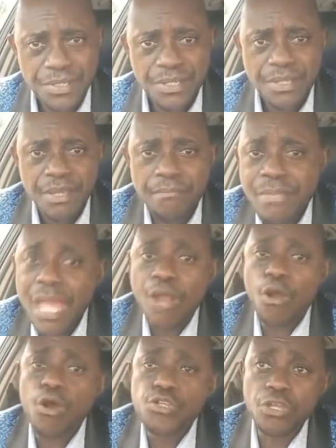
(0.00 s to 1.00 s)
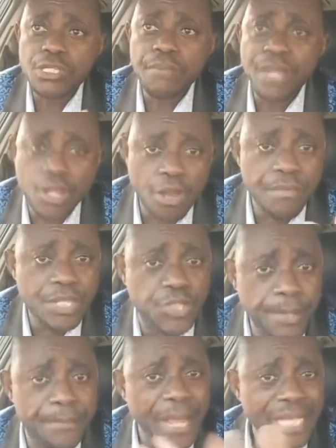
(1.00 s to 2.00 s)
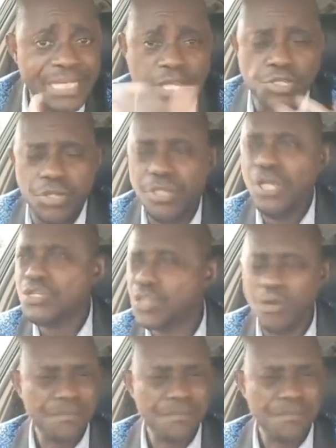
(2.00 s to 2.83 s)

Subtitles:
Me, I go also say make government still pay attention. So